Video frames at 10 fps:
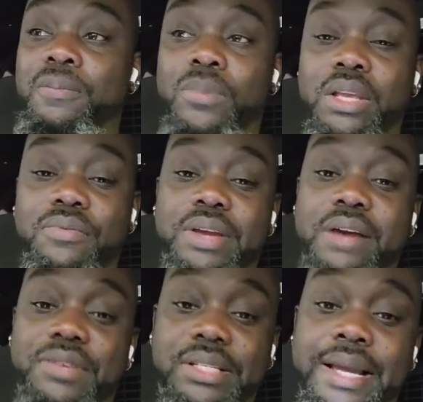If you have
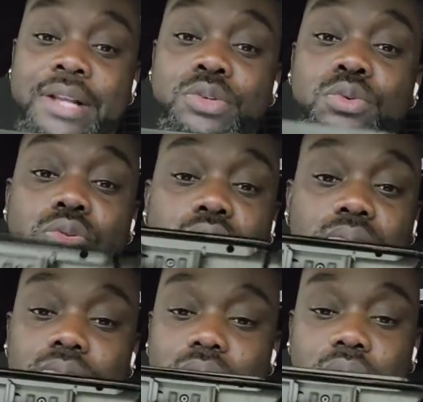a scan tool,
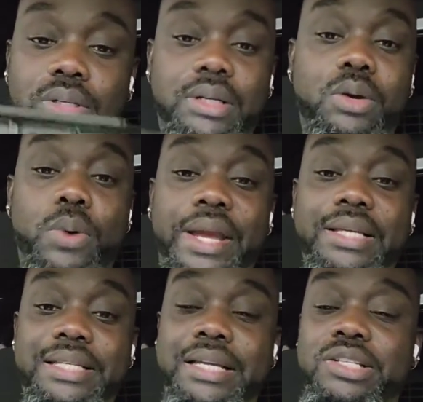
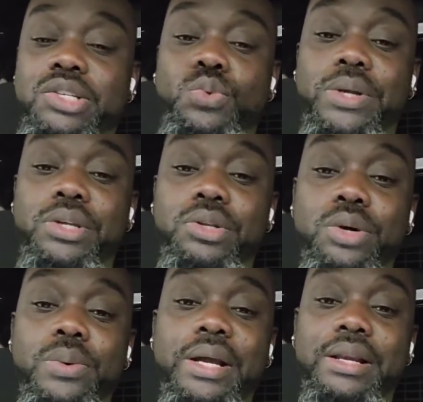quickest, easiest way to
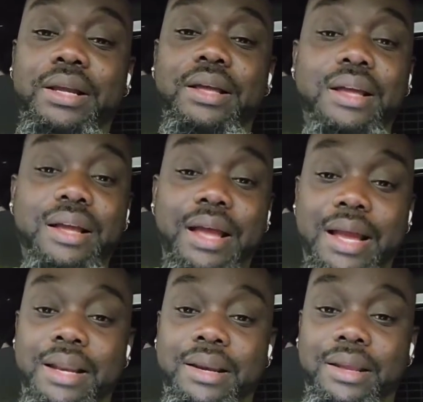do it,
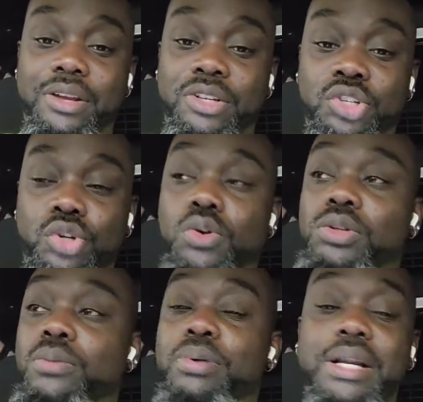and it's sure
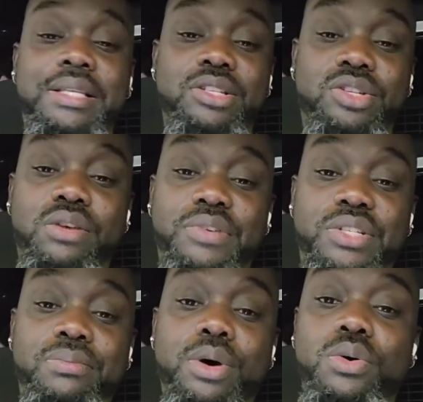to put it in service
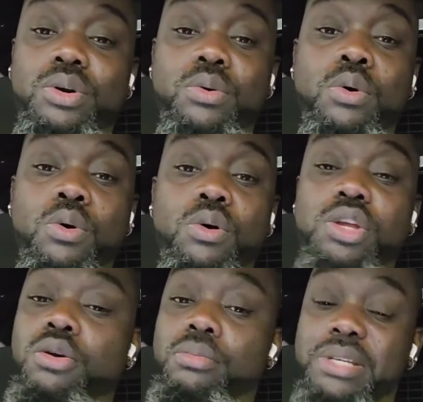mode, or
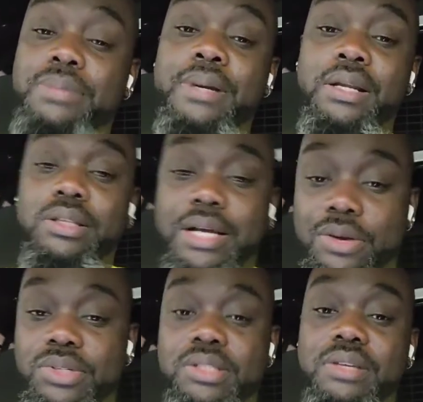you will be spending
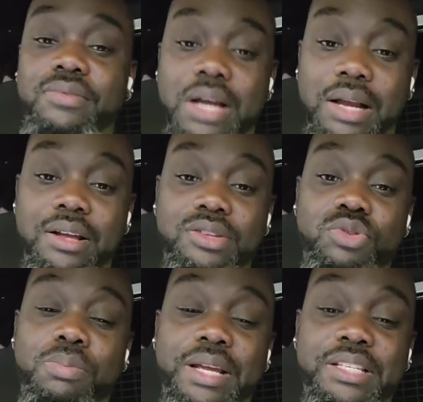thousands of dollars
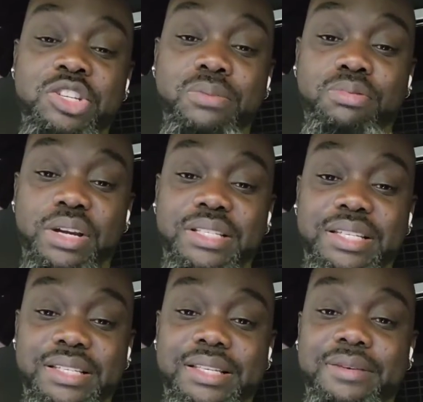replacing your brake
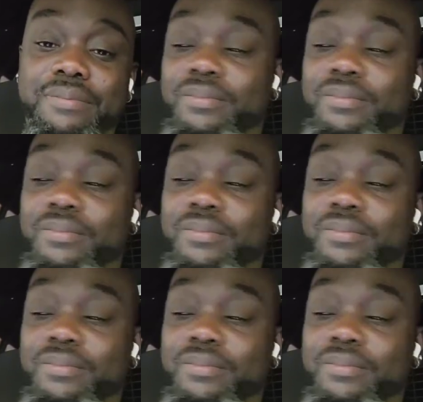system.